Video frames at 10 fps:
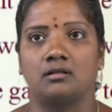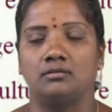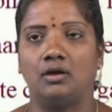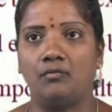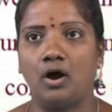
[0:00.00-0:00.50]

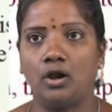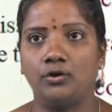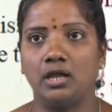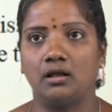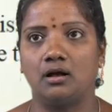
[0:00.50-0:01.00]
The
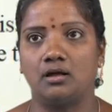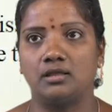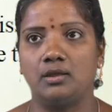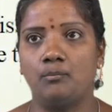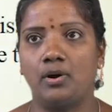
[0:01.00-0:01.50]
following are
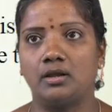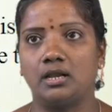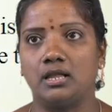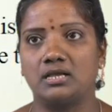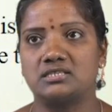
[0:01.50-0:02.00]
the
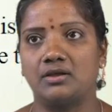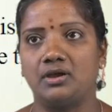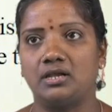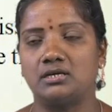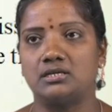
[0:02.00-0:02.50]
important
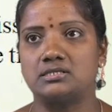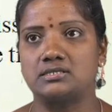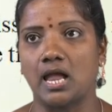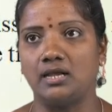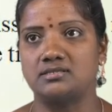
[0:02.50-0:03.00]
excavated
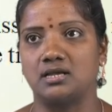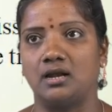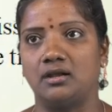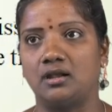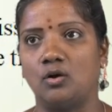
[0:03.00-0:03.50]
sites
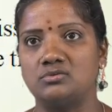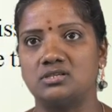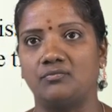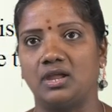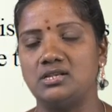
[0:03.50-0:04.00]
and towns
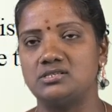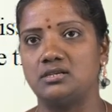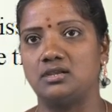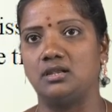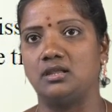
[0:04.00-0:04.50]
of
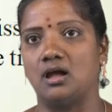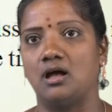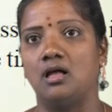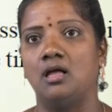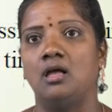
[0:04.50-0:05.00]
ancient
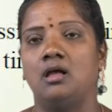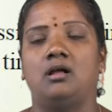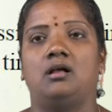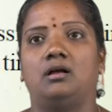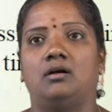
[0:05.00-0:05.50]
India:
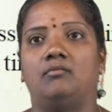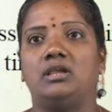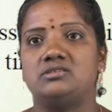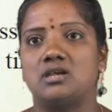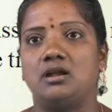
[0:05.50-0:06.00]

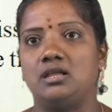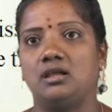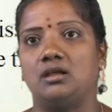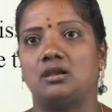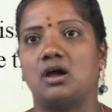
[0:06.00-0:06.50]

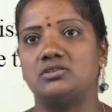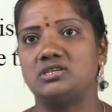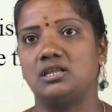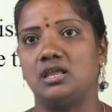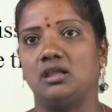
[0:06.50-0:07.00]
Vaishali,
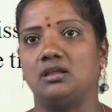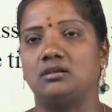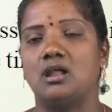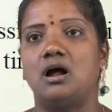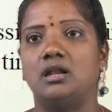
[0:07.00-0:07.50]
Rajagiri,
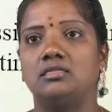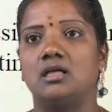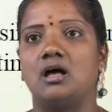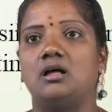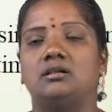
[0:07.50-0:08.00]

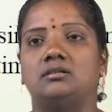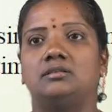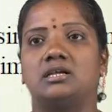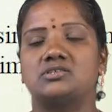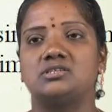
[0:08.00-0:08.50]
Nalanda,
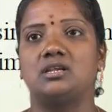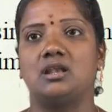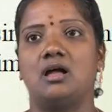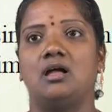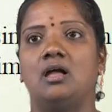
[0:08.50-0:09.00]

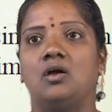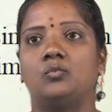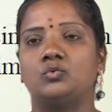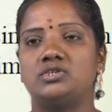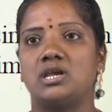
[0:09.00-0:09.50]
Dakshila,
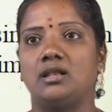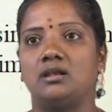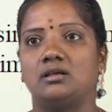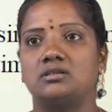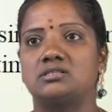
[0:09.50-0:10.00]

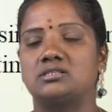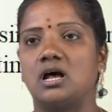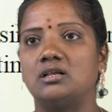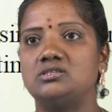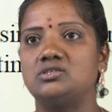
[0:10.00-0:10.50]
Ujjain,
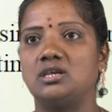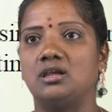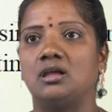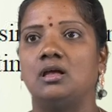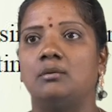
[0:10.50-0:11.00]

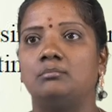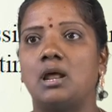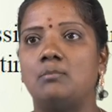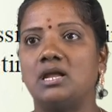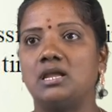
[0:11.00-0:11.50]
Sanchi,
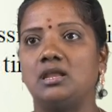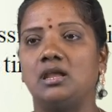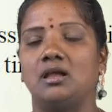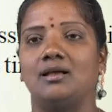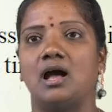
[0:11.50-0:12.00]

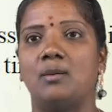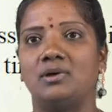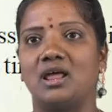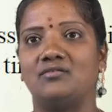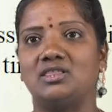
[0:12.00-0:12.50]
Brahmagiri,
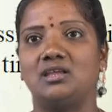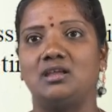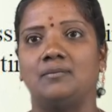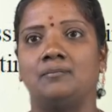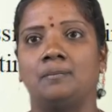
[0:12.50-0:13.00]

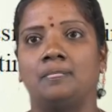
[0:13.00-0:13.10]
Amravati,